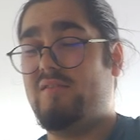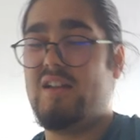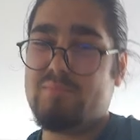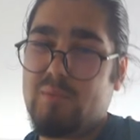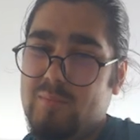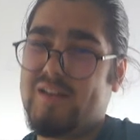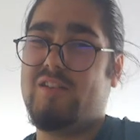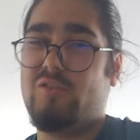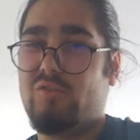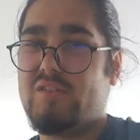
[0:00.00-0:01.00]
It's probably
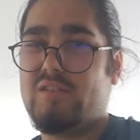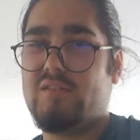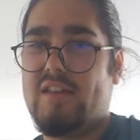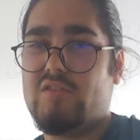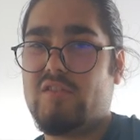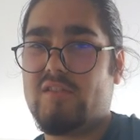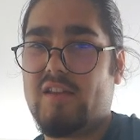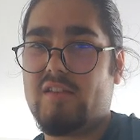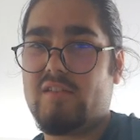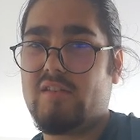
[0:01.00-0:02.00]
not. Engine says,